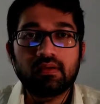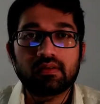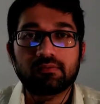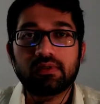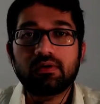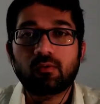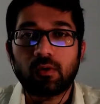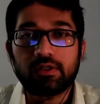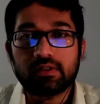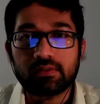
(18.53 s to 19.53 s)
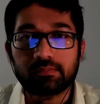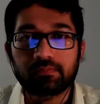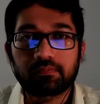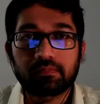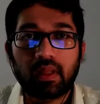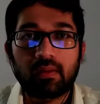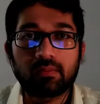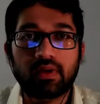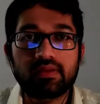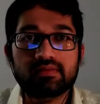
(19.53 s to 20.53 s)
the word quantum
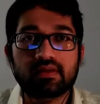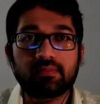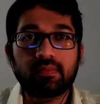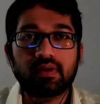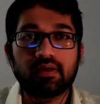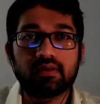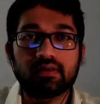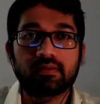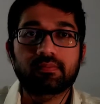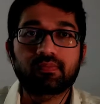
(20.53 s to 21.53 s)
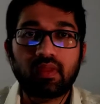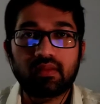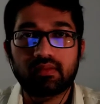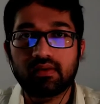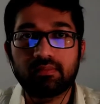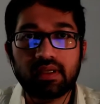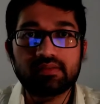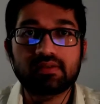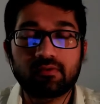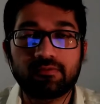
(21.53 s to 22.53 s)
brings up the
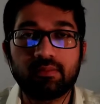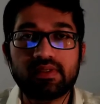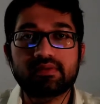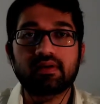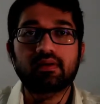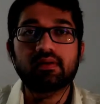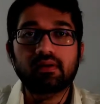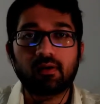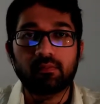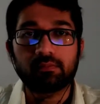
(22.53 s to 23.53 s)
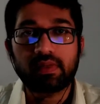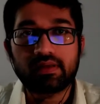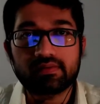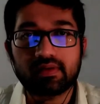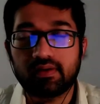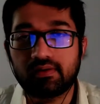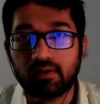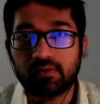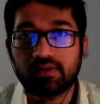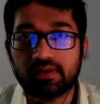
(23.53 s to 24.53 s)
image of a mystical, complex, and
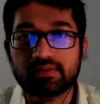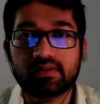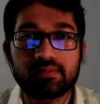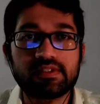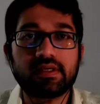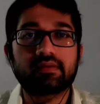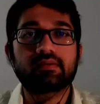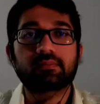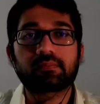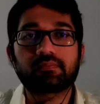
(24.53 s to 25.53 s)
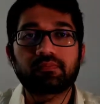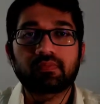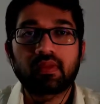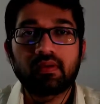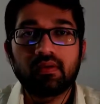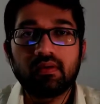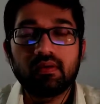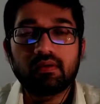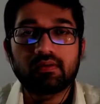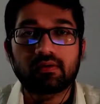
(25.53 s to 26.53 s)
daunting subject.
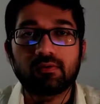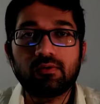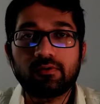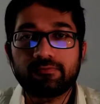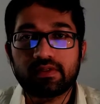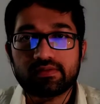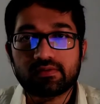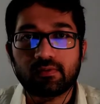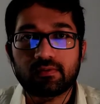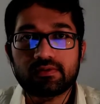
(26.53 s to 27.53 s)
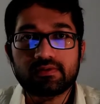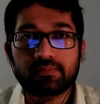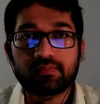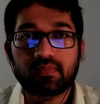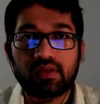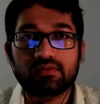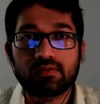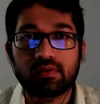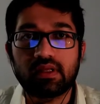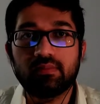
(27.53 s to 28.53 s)
The goal of this course is
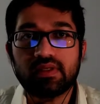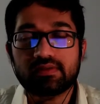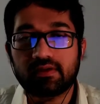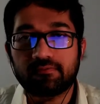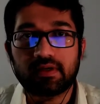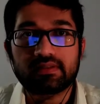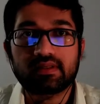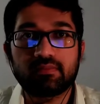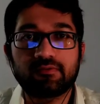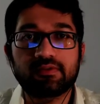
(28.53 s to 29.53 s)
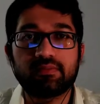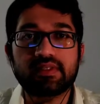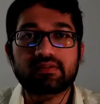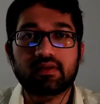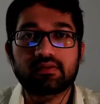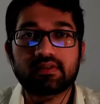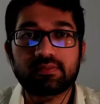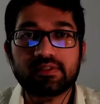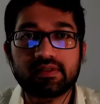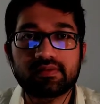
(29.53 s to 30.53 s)
to demystify some of the
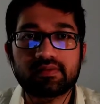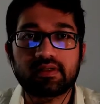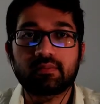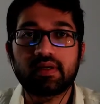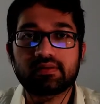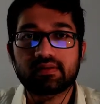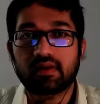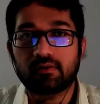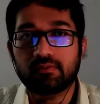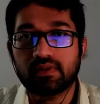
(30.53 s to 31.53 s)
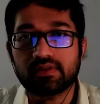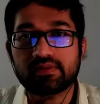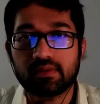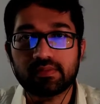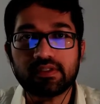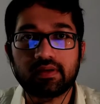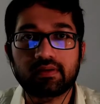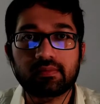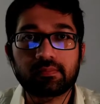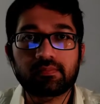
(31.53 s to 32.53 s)
misconceptions that might surround this subject.